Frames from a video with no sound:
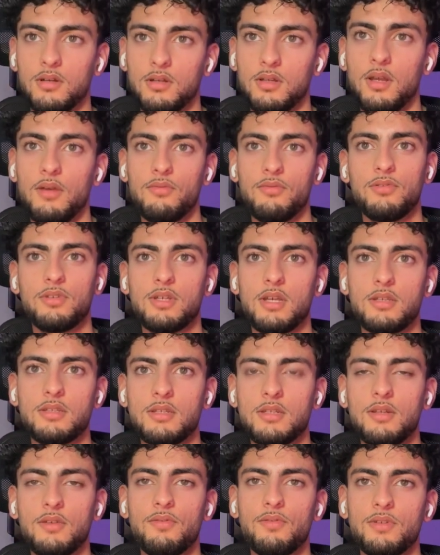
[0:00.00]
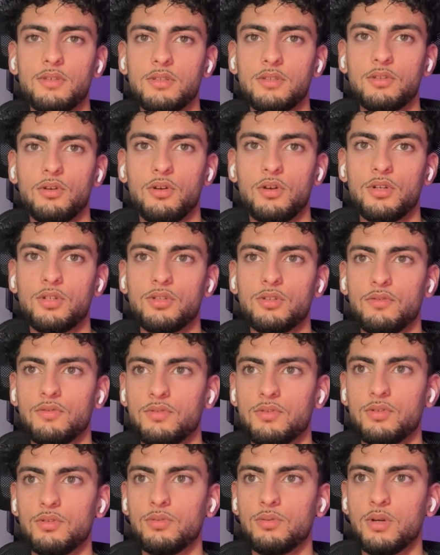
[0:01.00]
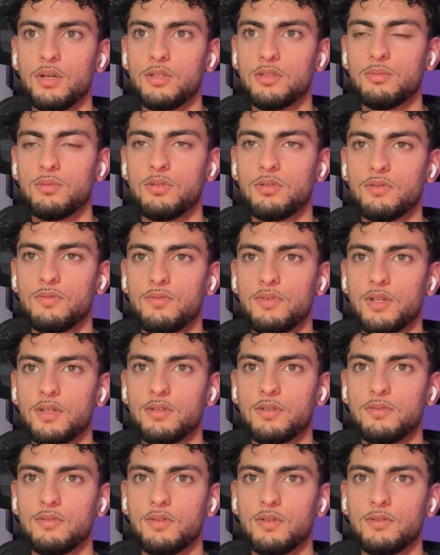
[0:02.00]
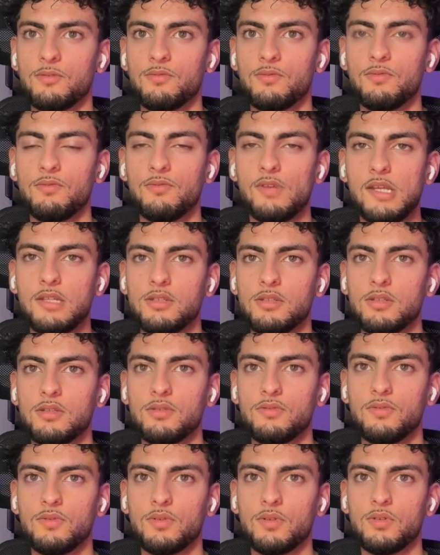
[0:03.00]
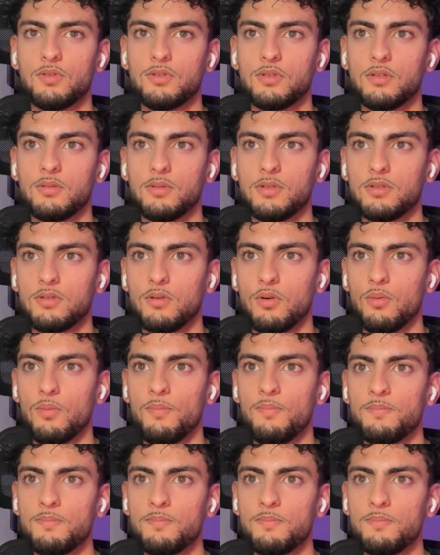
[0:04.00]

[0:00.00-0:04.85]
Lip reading: Emphasize the difference in the origin of the two words. Most effective information from the notes to complete goal.